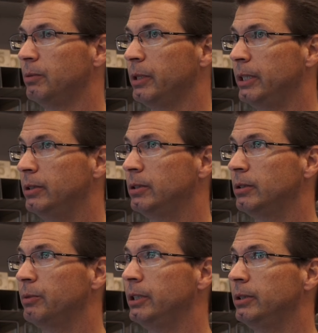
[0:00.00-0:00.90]
We
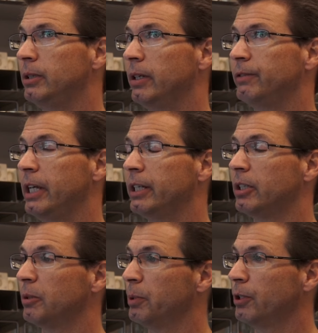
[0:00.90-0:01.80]
have
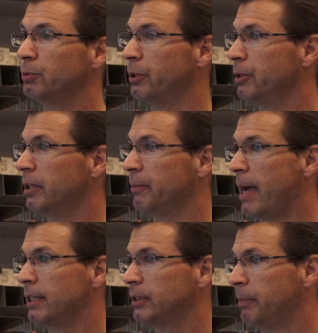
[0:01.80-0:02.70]
taken an approach. We're using
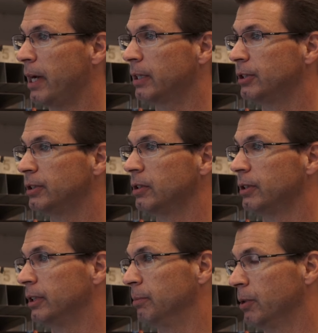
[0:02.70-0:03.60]
mass spec just to
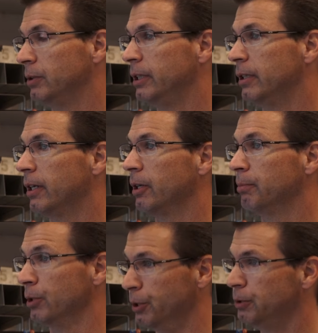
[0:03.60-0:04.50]
look at the proteins that are
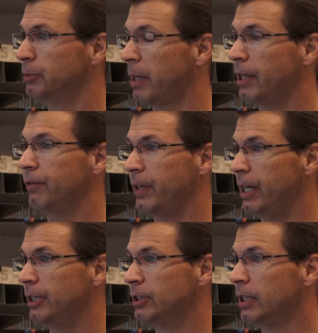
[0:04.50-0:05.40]
produced by the
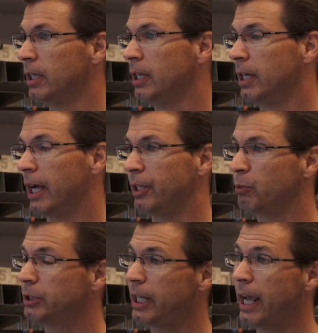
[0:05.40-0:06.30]
phage, and then
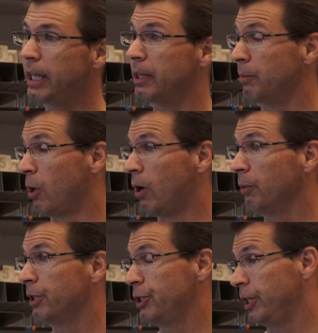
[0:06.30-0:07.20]
we're tagging them
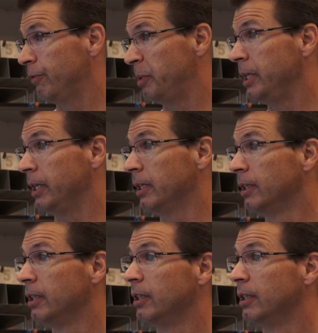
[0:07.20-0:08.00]
all with GFP.